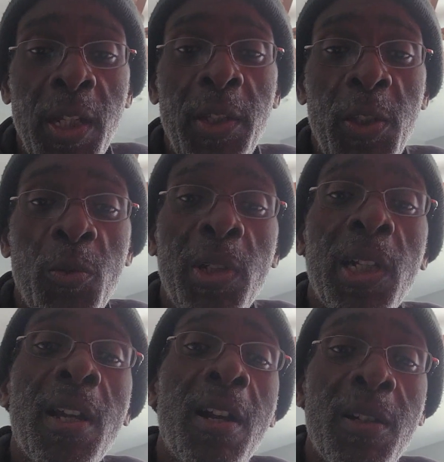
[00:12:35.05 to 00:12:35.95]
You can
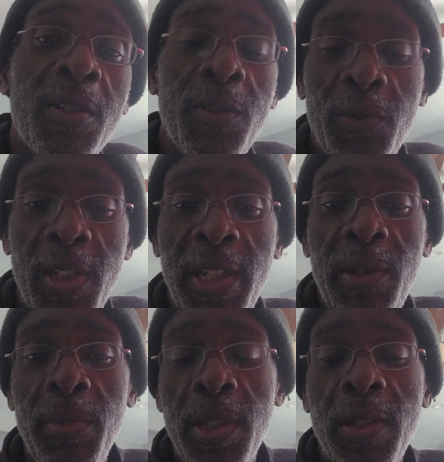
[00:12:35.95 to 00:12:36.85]
conquer those
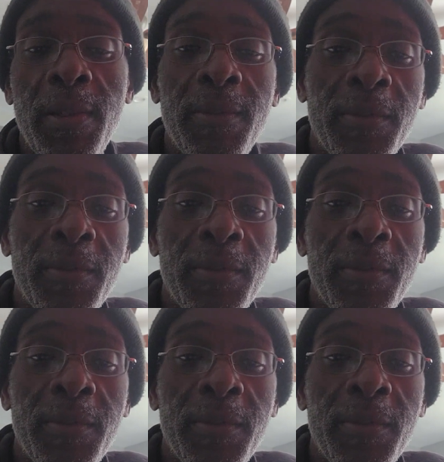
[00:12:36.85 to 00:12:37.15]
demons.